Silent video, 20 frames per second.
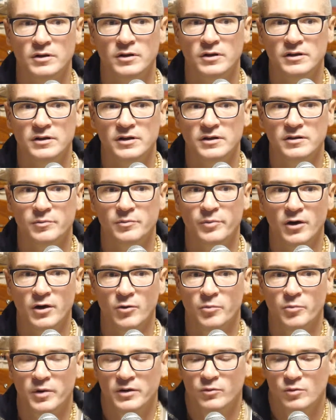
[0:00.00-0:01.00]
That
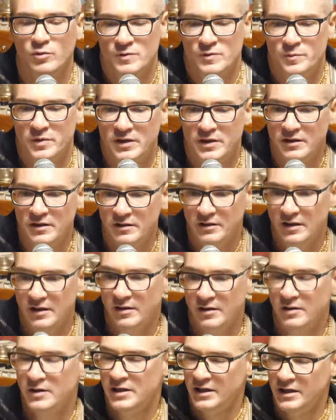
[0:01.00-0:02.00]
Prabhupada was speaking
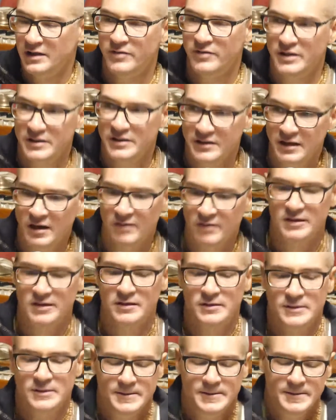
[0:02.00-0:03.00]
there in Vrindavan.
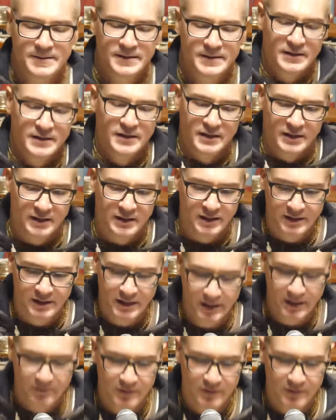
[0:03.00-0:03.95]
He gave